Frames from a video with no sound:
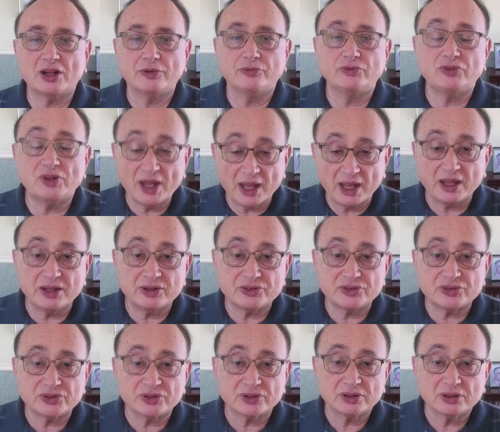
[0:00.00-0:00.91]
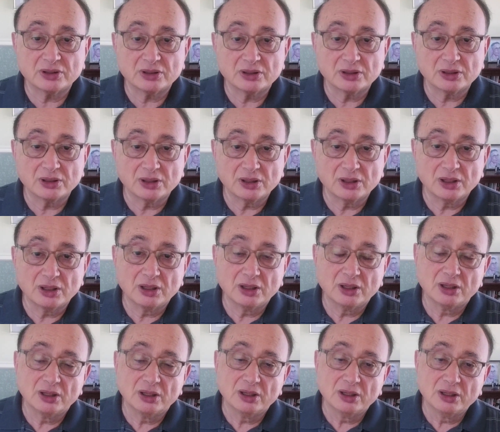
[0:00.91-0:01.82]
of date,
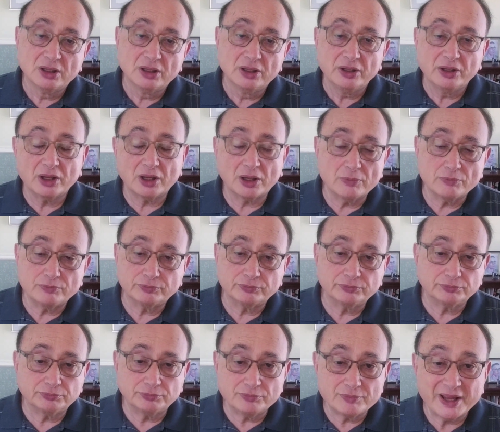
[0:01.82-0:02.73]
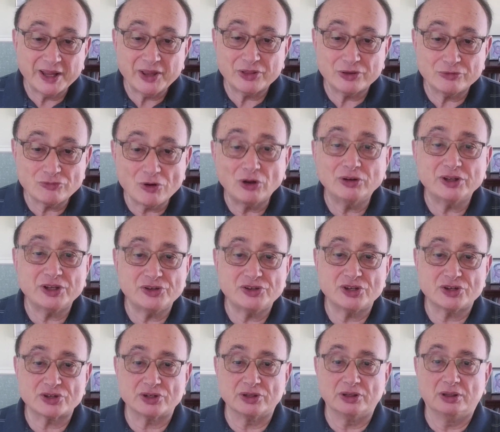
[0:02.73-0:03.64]
you're going to make the wrong
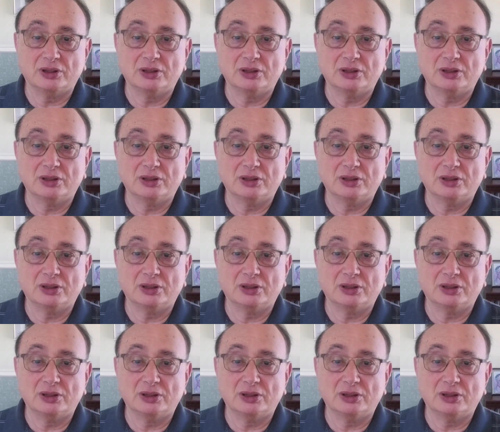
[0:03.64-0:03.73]
decision.